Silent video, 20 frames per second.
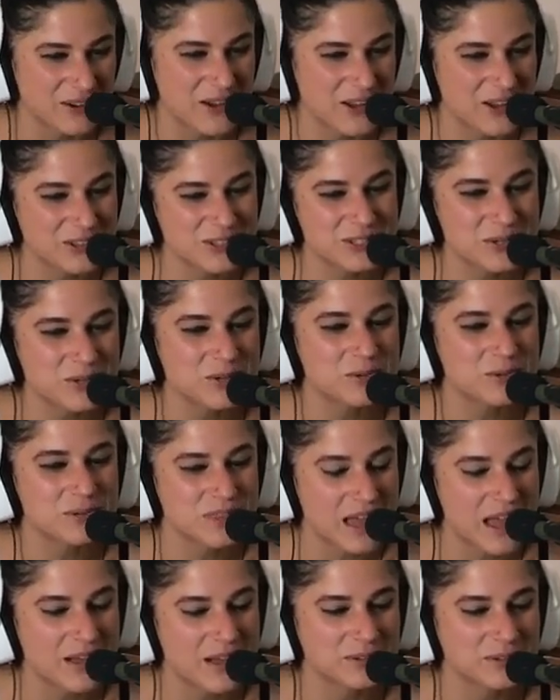I'll do it
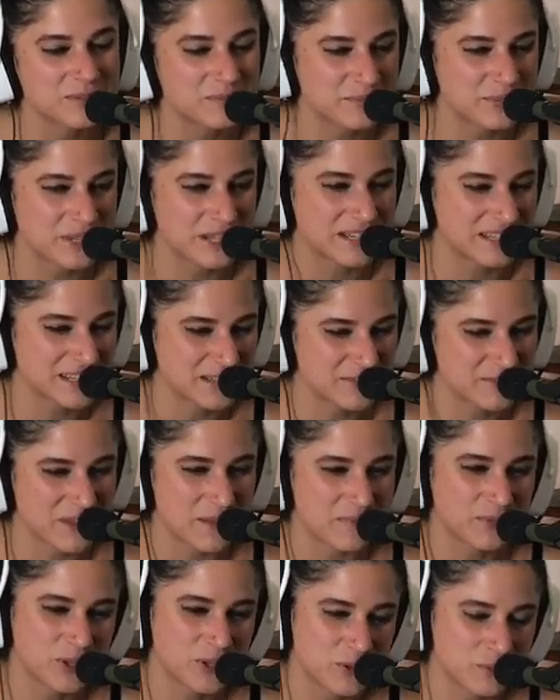without. But if
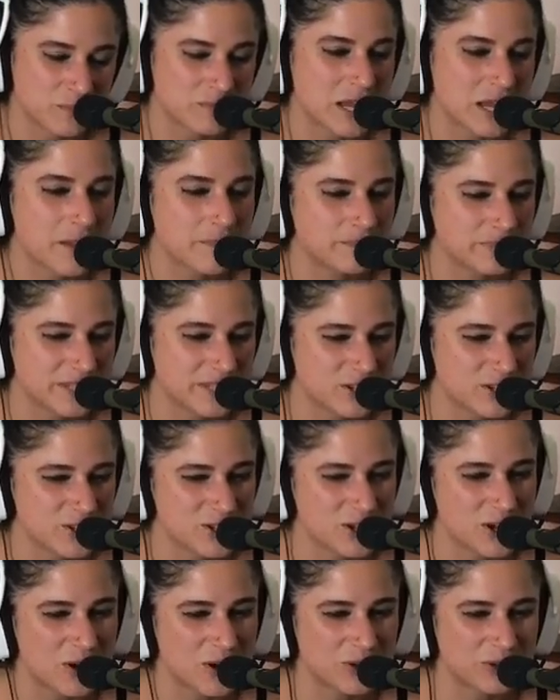I'm lubed up, the
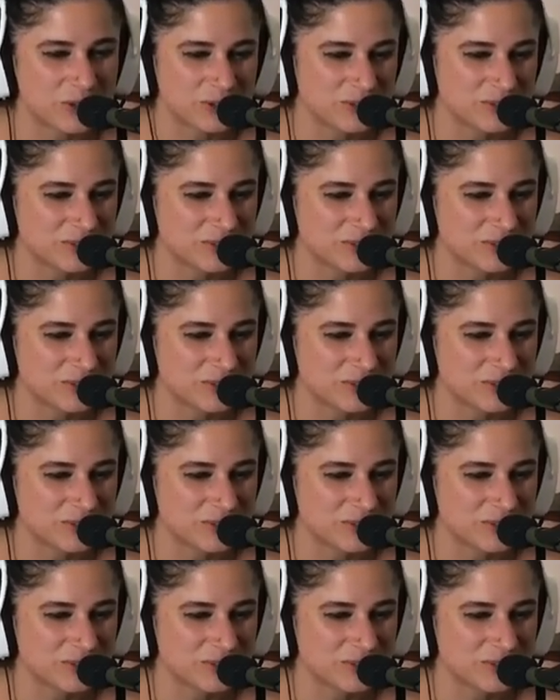show